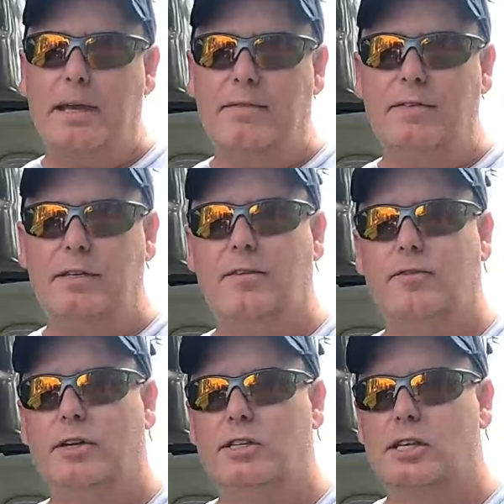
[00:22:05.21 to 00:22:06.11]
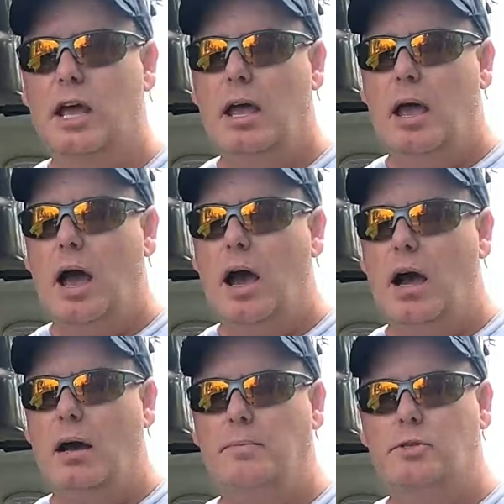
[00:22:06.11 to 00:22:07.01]
big of a difference.
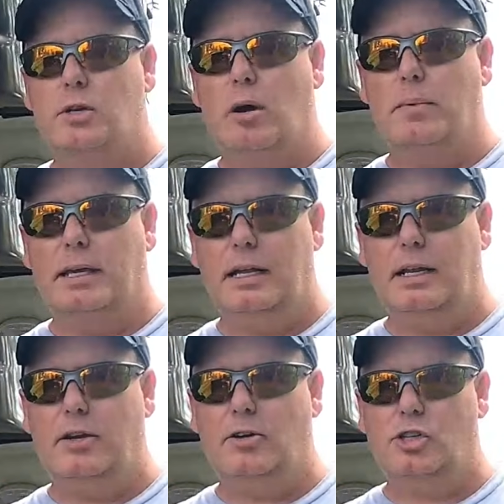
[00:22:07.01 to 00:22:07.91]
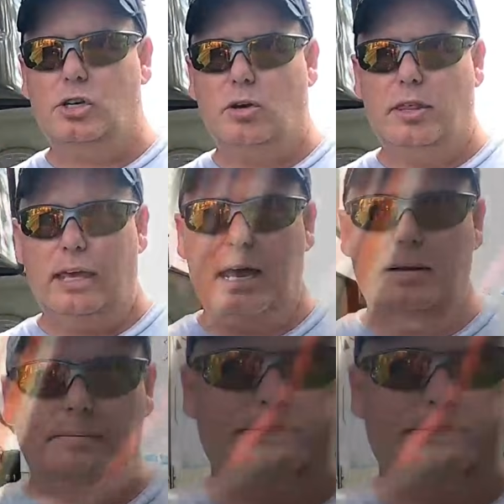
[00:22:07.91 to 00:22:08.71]
So I'm going to get in there and show you that.